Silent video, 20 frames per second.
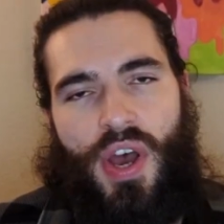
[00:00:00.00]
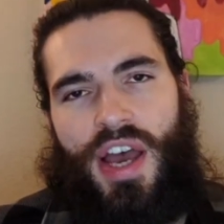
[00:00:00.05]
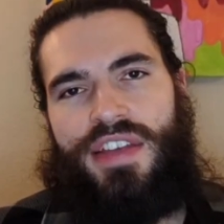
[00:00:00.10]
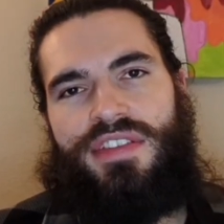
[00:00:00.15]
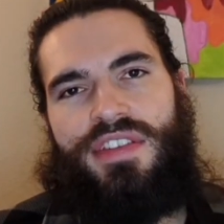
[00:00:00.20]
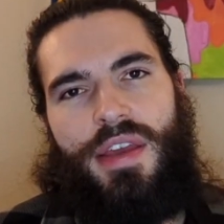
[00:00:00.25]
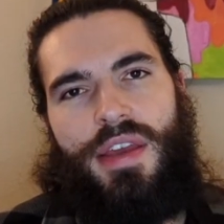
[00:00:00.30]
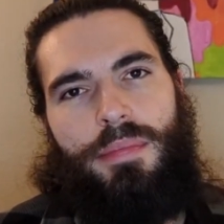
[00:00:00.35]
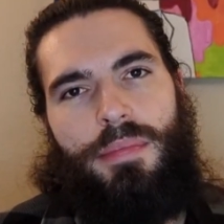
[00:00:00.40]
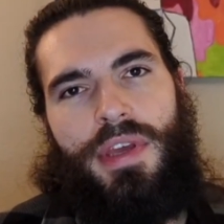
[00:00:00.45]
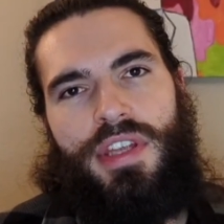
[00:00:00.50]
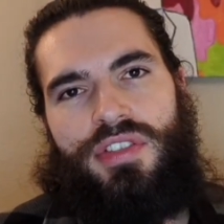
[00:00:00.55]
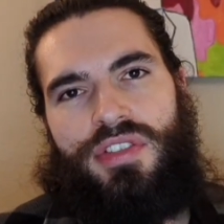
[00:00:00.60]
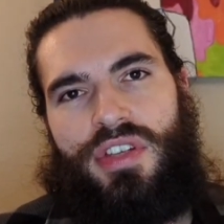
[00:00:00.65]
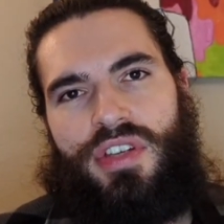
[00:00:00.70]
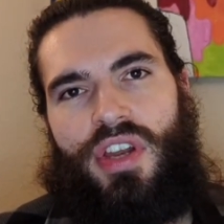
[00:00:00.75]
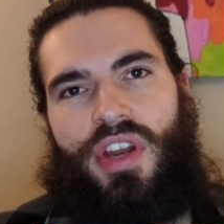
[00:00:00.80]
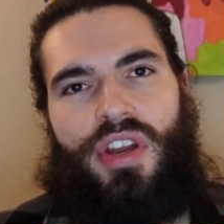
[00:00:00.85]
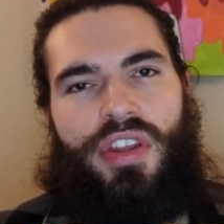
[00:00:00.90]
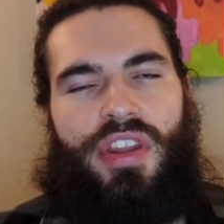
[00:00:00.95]
as I
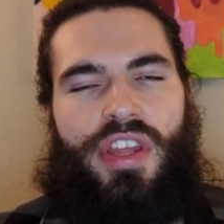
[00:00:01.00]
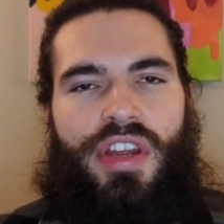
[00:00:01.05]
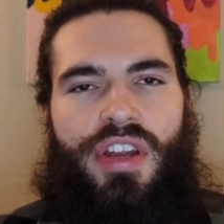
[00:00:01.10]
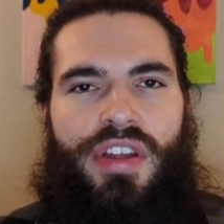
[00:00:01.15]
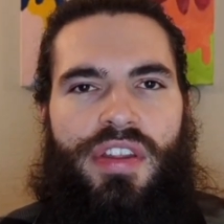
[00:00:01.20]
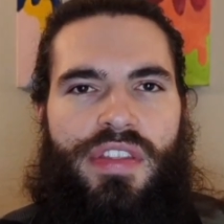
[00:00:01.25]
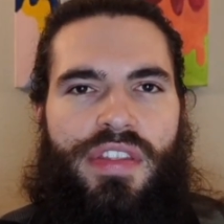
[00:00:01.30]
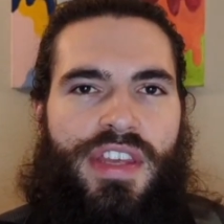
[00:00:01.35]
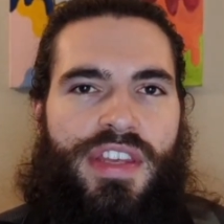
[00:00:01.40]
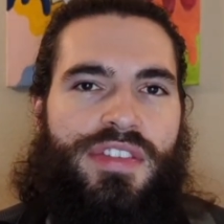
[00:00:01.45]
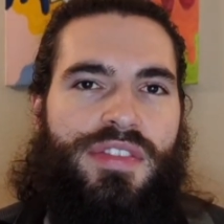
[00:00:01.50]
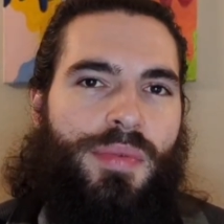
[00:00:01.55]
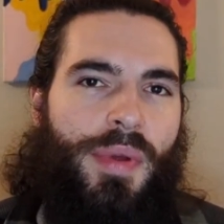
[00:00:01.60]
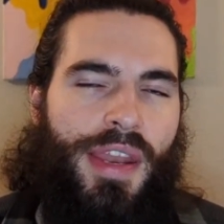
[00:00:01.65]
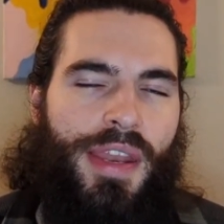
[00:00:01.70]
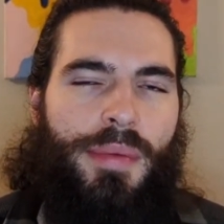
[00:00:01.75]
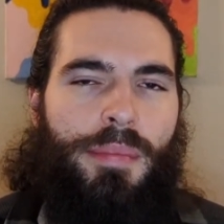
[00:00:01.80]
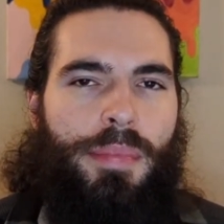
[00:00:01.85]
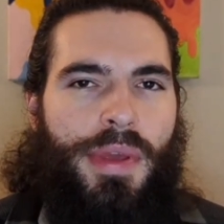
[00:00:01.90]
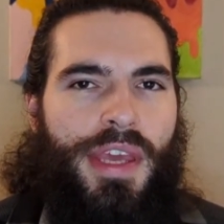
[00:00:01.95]
mentioned earlier, these red
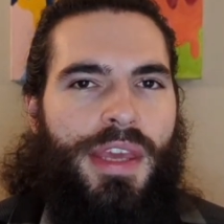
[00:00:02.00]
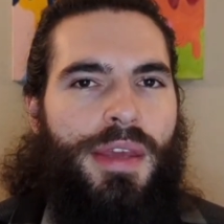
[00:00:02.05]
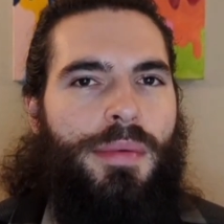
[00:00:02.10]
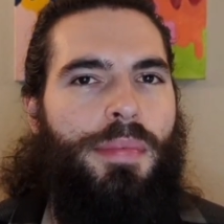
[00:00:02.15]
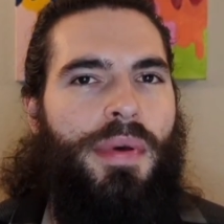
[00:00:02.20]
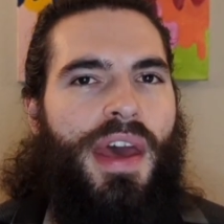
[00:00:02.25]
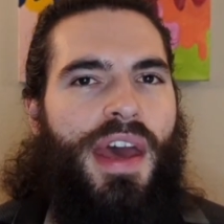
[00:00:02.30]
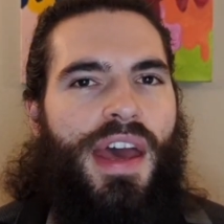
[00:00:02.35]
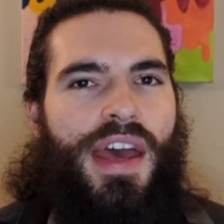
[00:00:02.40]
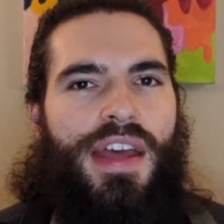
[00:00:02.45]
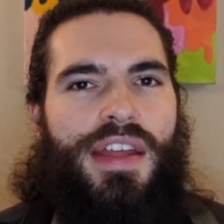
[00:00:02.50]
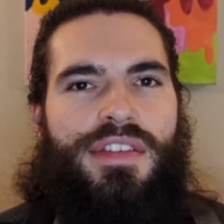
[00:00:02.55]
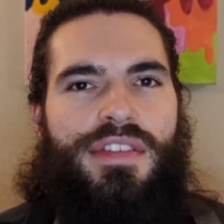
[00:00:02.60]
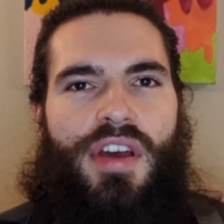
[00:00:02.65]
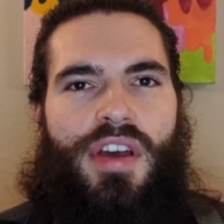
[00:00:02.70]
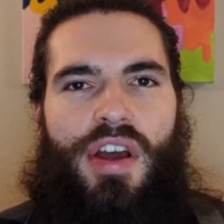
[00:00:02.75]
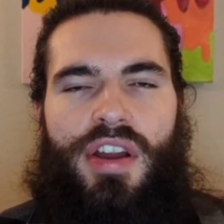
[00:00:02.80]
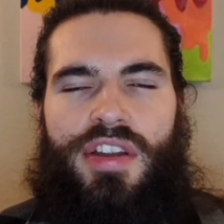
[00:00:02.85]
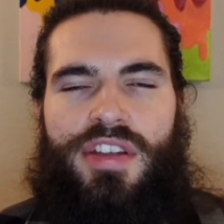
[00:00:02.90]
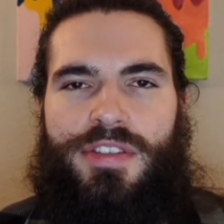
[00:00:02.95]
and pink pads
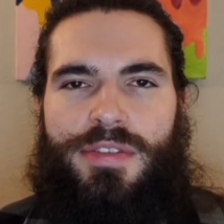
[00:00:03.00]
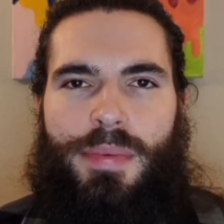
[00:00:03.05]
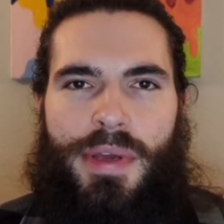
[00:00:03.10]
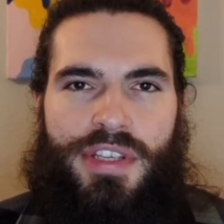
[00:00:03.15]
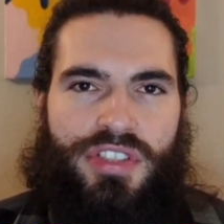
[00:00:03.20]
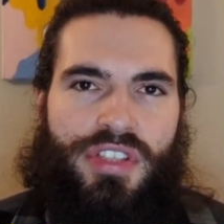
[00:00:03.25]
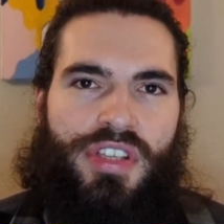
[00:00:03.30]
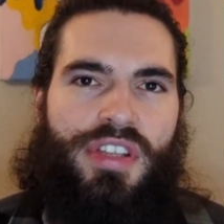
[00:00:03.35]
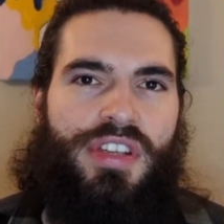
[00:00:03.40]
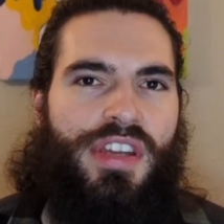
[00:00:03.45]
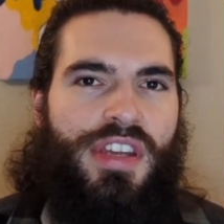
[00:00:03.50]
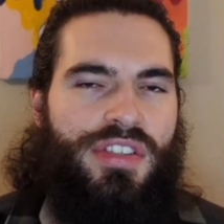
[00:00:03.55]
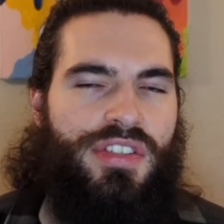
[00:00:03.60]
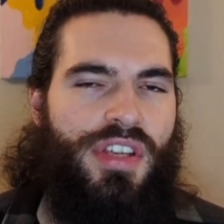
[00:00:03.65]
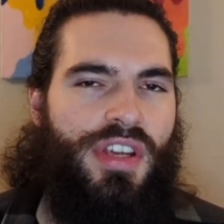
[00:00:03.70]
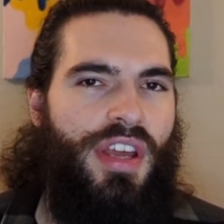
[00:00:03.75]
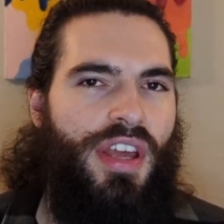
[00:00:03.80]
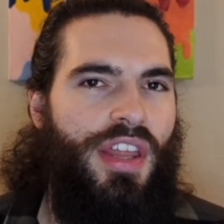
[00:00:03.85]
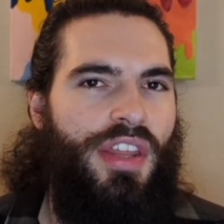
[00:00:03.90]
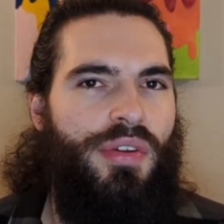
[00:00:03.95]
are special edition
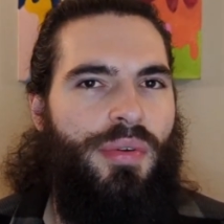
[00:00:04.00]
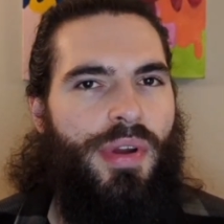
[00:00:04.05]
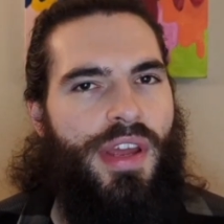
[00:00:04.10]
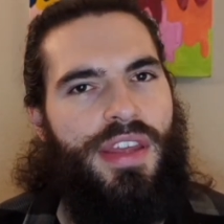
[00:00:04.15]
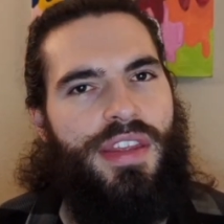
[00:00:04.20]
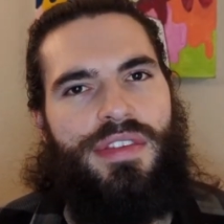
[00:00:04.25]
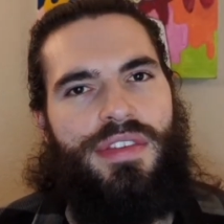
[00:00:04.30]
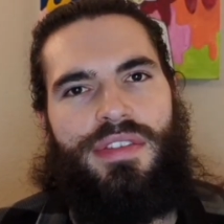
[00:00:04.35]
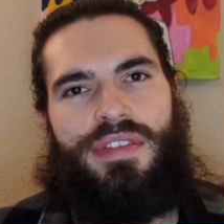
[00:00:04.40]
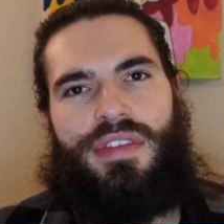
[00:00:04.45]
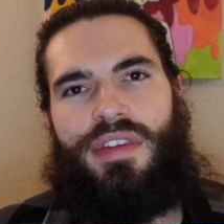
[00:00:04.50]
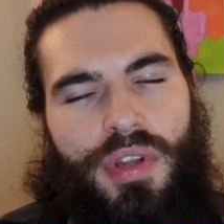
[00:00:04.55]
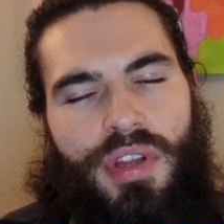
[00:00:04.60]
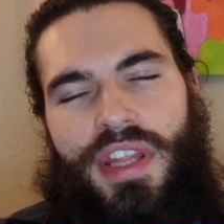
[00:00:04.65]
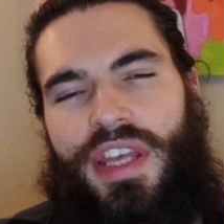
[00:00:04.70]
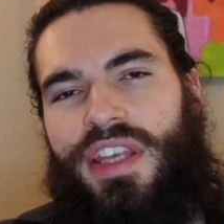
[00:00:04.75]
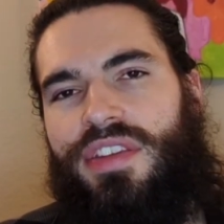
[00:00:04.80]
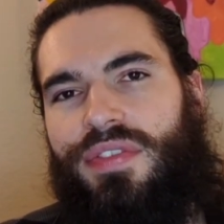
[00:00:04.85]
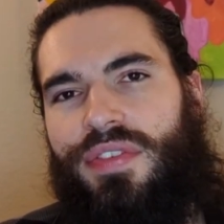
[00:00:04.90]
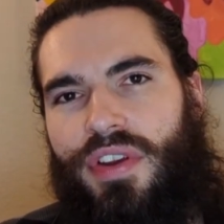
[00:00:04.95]
colorways
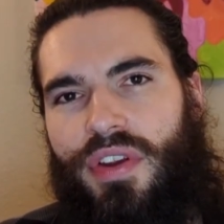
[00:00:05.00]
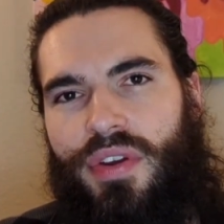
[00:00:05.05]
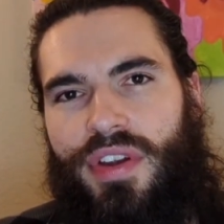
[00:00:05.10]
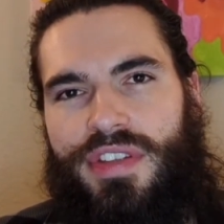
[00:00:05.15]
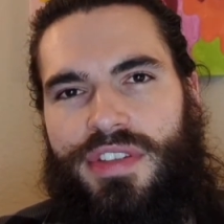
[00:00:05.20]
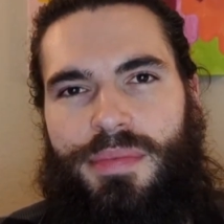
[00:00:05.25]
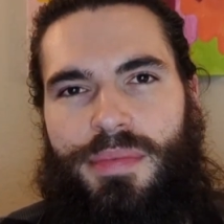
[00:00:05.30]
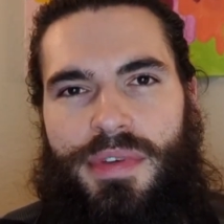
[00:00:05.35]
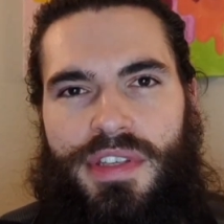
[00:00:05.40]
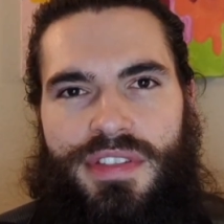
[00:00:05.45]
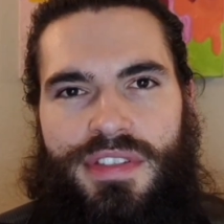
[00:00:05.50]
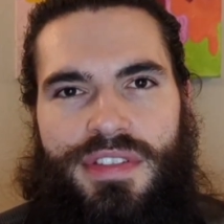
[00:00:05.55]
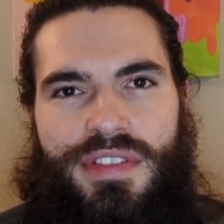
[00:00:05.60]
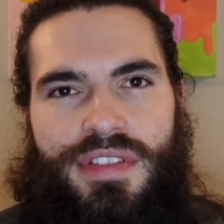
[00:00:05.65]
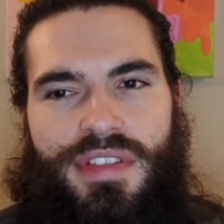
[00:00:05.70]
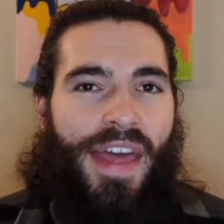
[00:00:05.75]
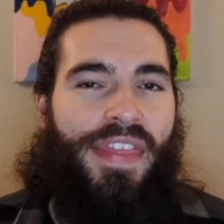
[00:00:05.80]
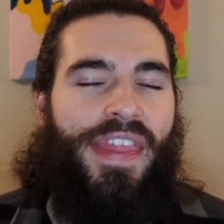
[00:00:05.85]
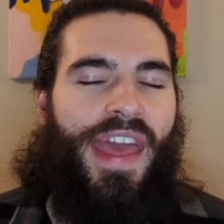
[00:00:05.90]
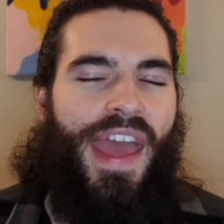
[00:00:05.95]
released for Christmas,
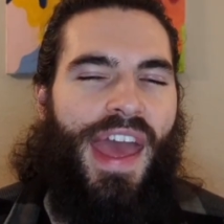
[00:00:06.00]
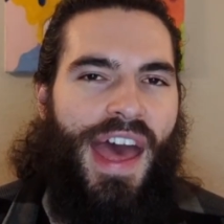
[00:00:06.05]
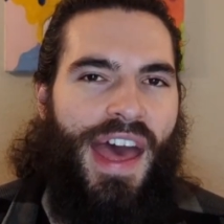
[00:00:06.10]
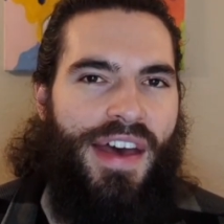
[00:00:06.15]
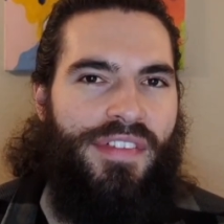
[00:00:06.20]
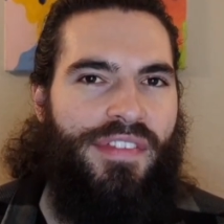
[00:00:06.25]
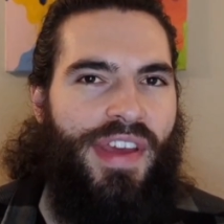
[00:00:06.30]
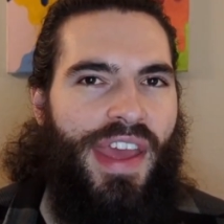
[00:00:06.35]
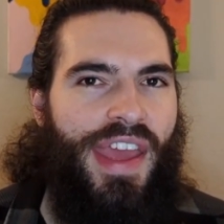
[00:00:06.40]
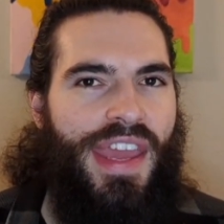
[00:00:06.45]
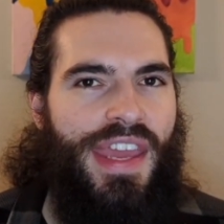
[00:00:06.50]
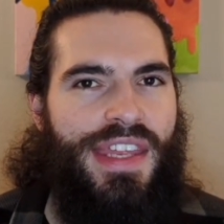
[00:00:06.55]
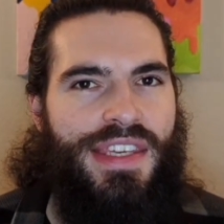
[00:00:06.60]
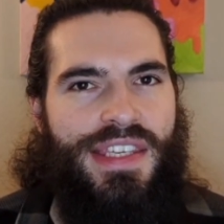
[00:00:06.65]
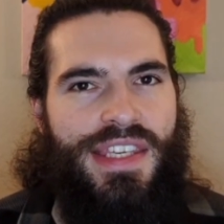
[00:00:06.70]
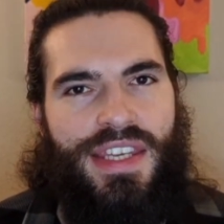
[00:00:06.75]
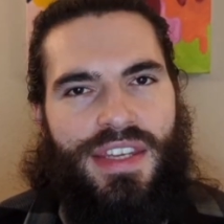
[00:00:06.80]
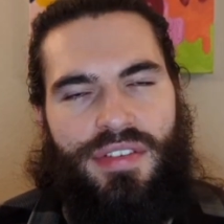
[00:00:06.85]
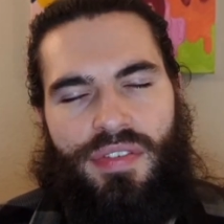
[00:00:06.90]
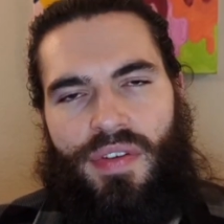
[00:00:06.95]
and they have a
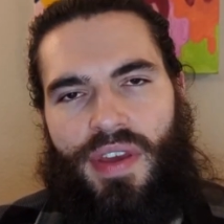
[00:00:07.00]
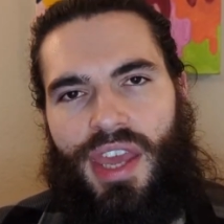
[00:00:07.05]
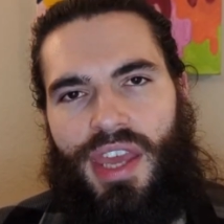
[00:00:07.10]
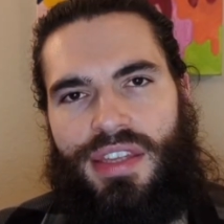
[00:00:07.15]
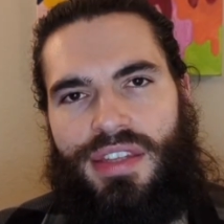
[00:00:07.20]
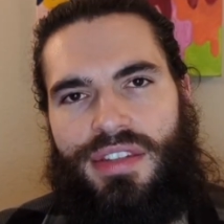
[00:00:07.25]
defect.